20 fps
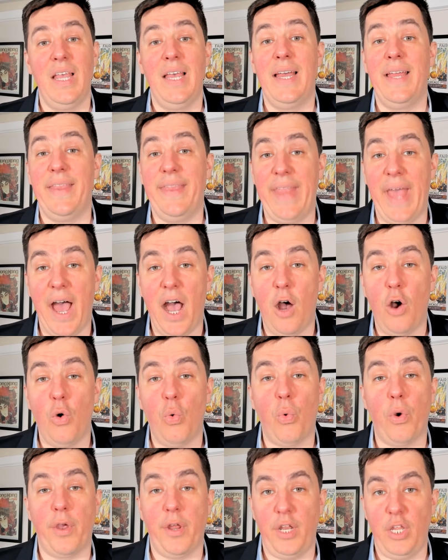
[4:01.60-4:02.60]
Now,
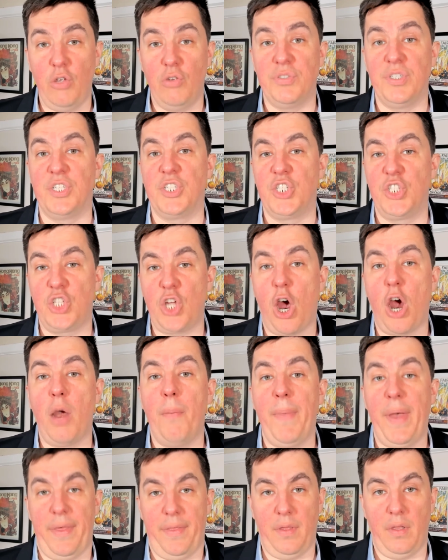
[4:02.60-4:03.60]
we're going to use a STAR method.